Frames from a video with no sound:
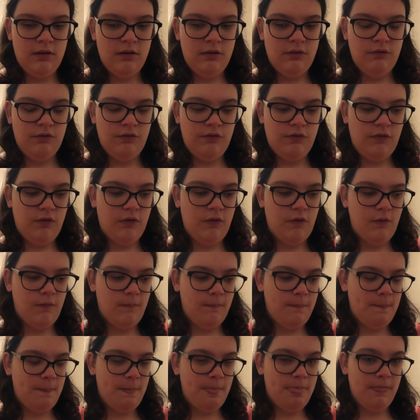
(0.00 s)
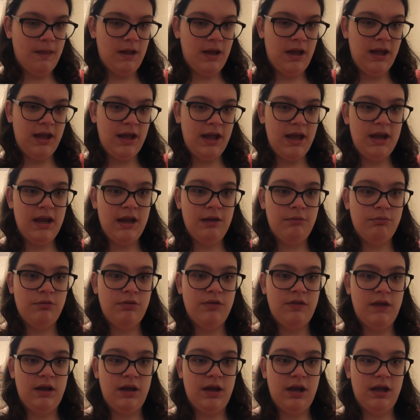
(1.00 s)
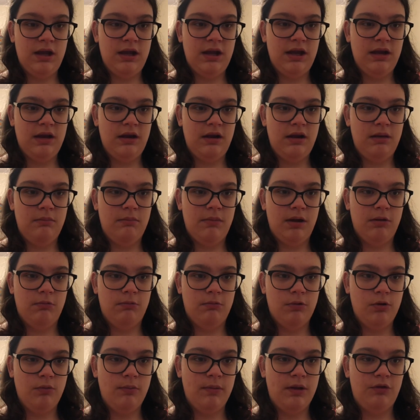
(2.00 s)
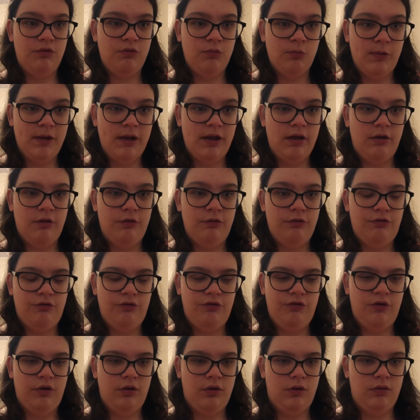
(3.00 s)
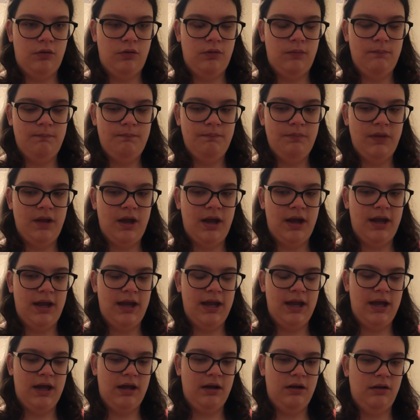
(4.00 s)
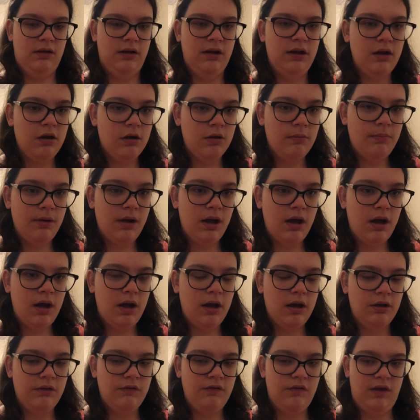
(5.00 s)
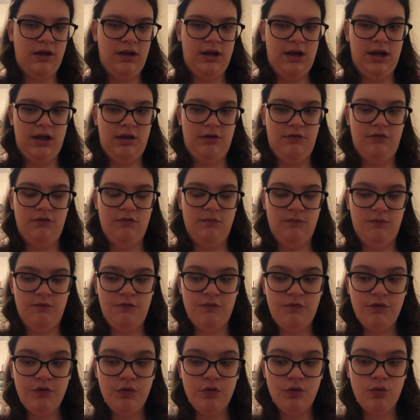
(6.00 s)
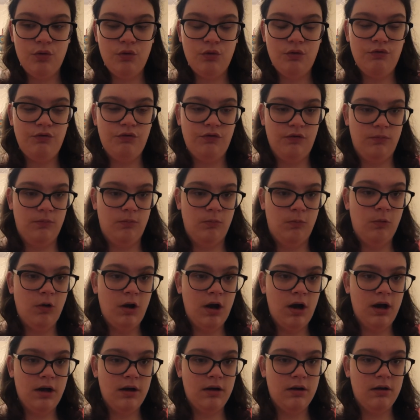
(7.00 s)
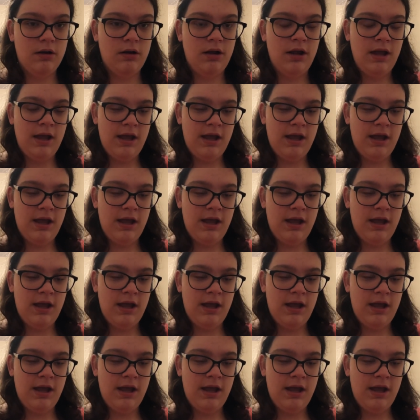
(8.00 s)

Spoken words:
So I had everything I needed in my room as well. So I had litter box, I had some food, some water,